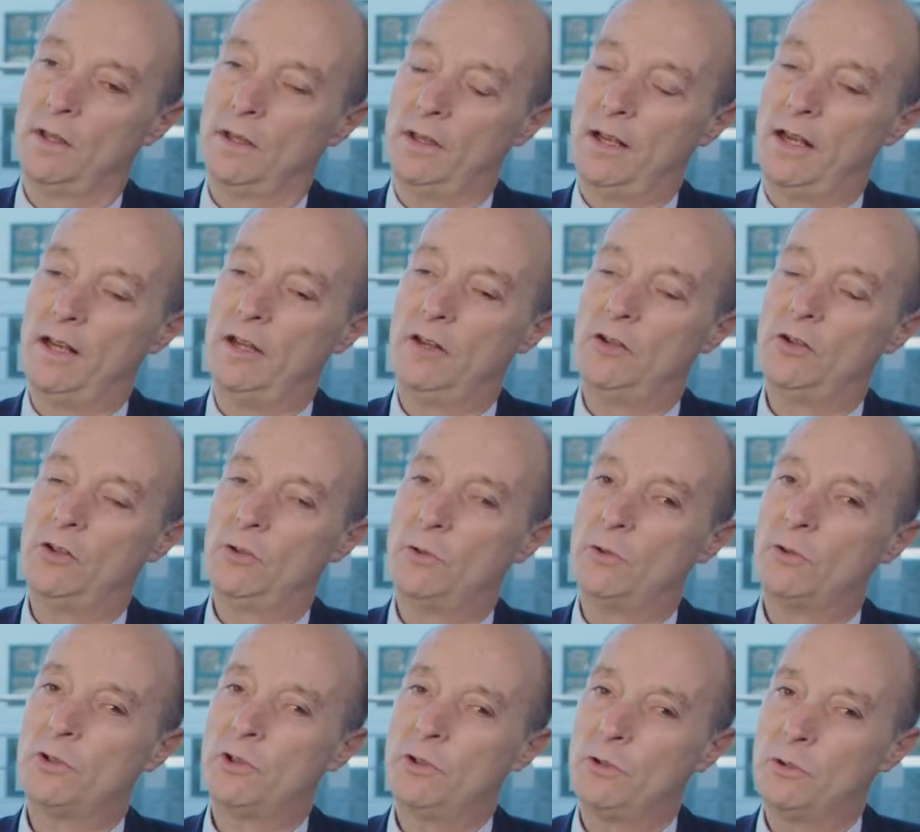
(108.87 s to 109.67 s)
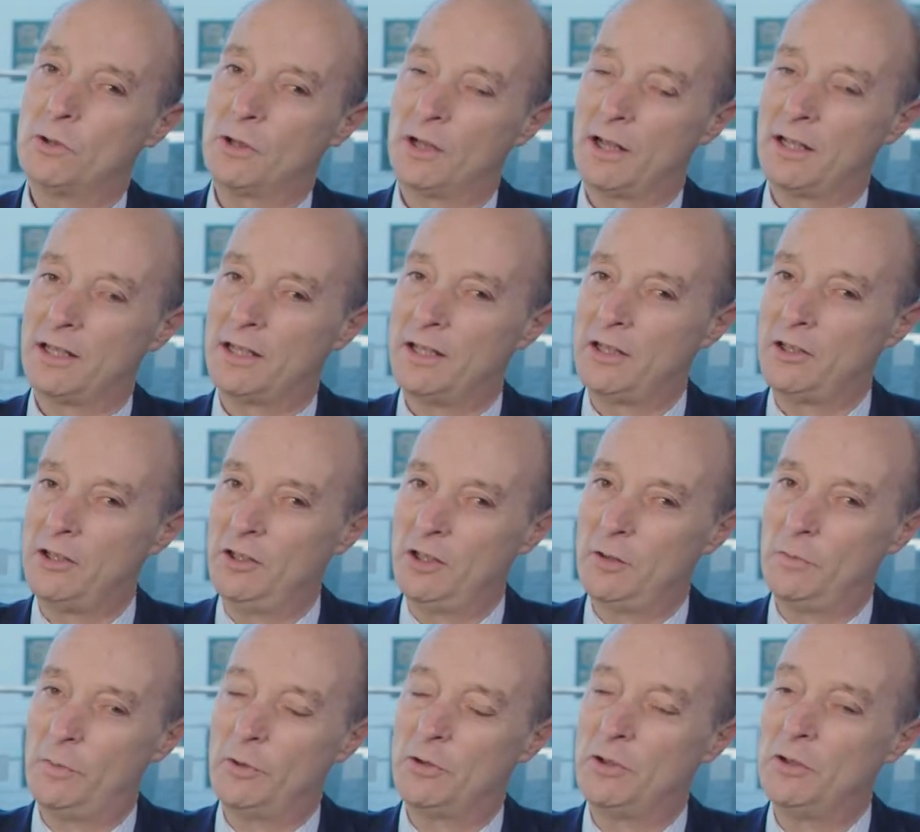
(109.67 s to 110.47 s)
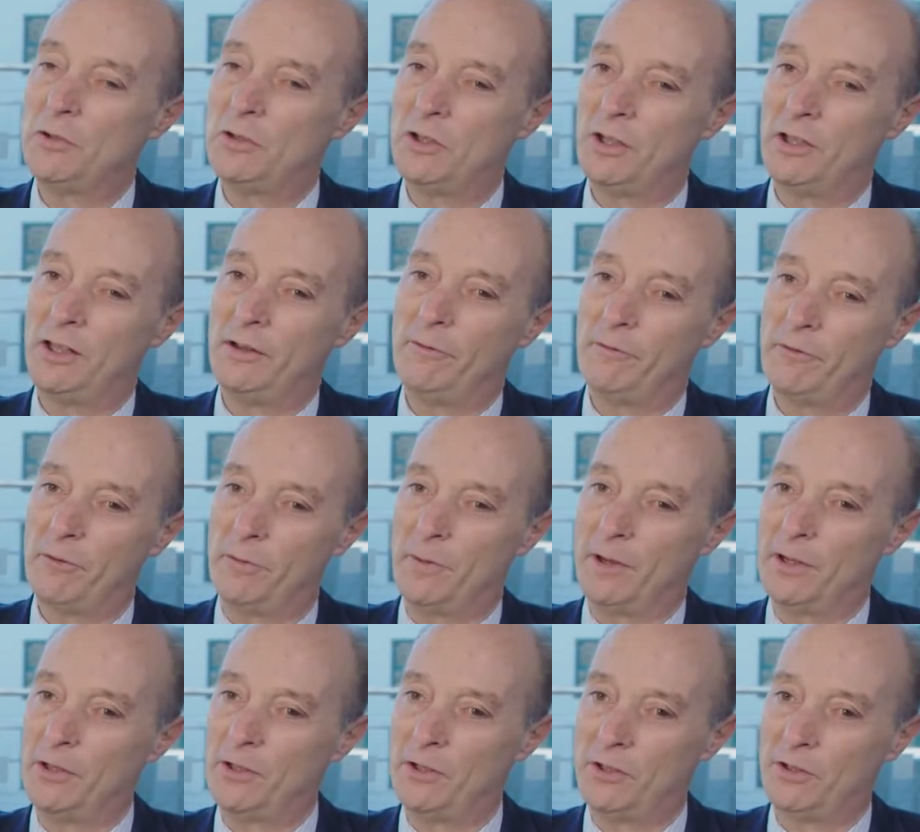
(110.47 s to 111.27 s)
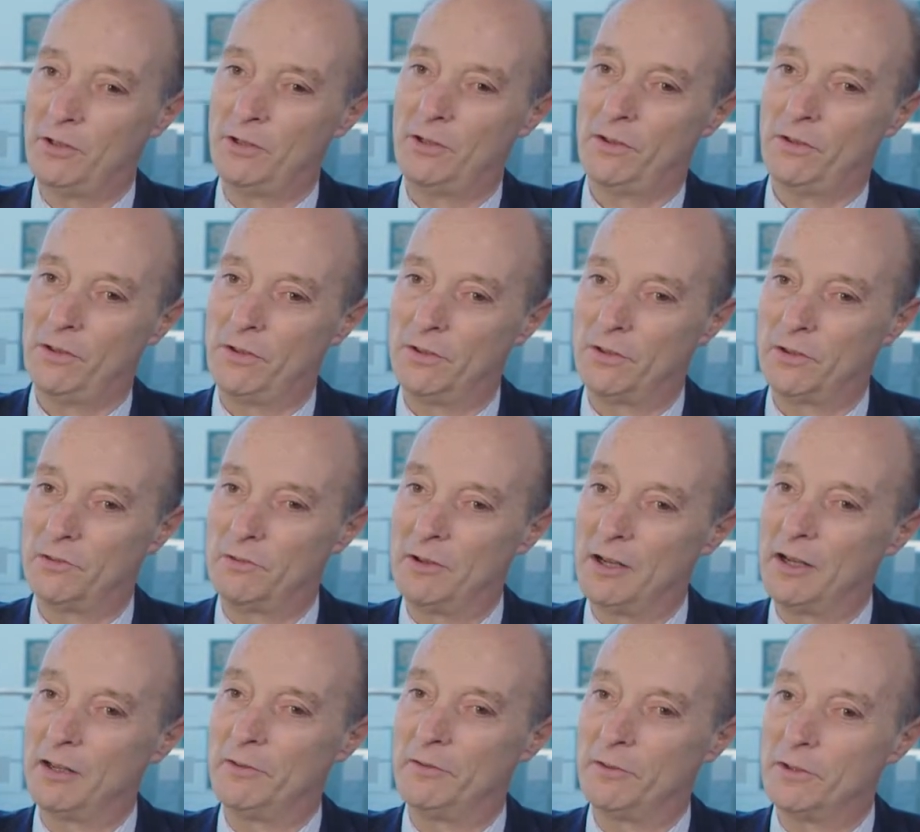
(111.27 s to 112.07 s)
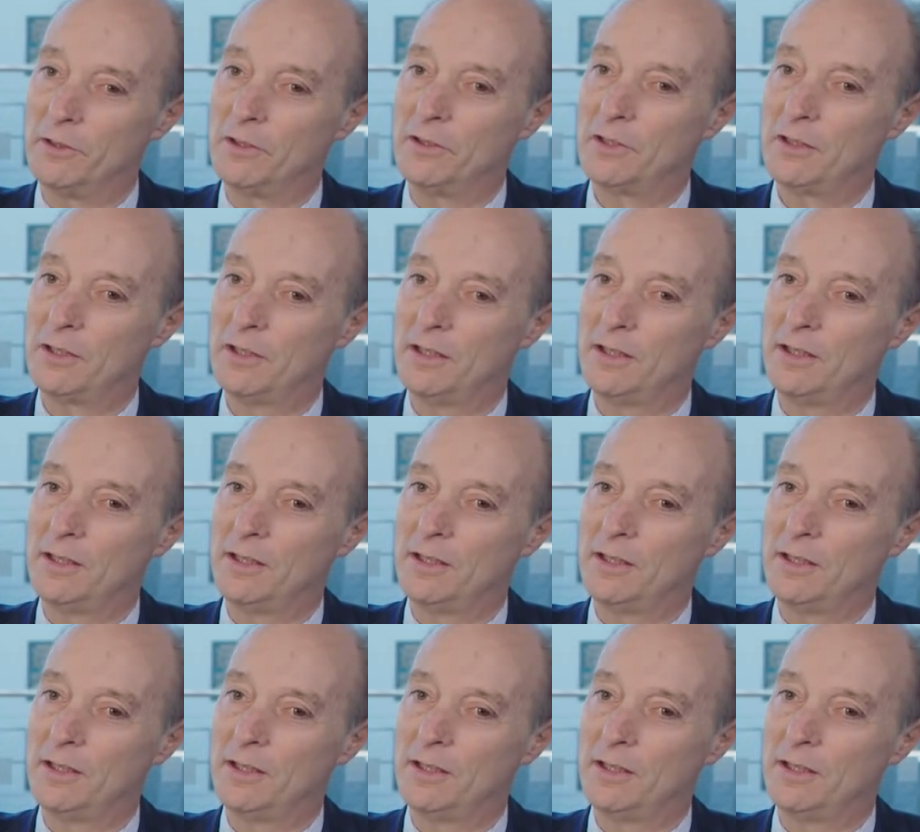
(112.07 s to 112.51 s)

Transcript: It ensures the organisation is producing the information that's relevant,